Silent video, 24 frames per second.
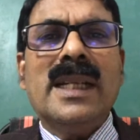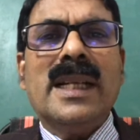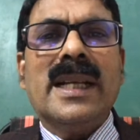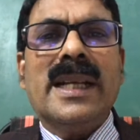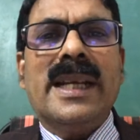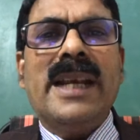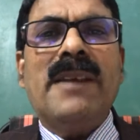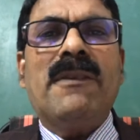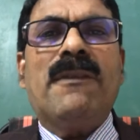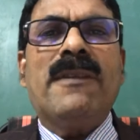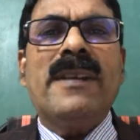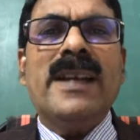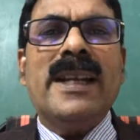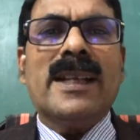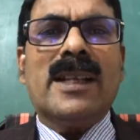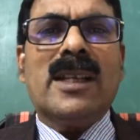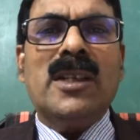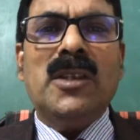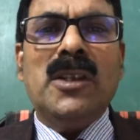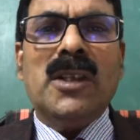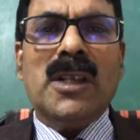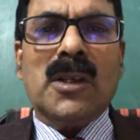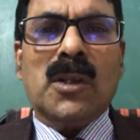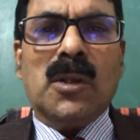Definitely
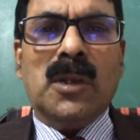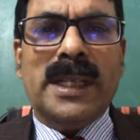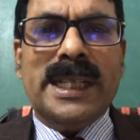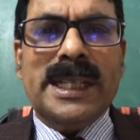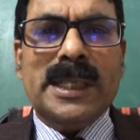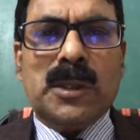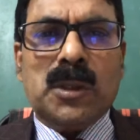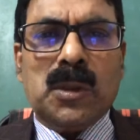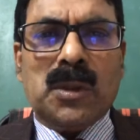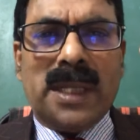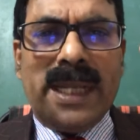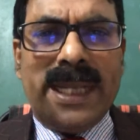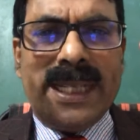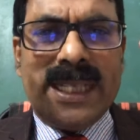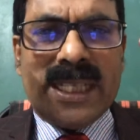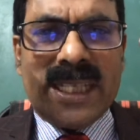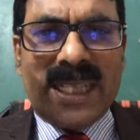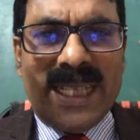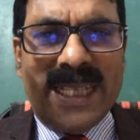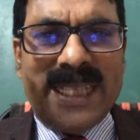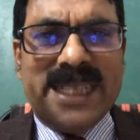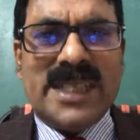you are going to write right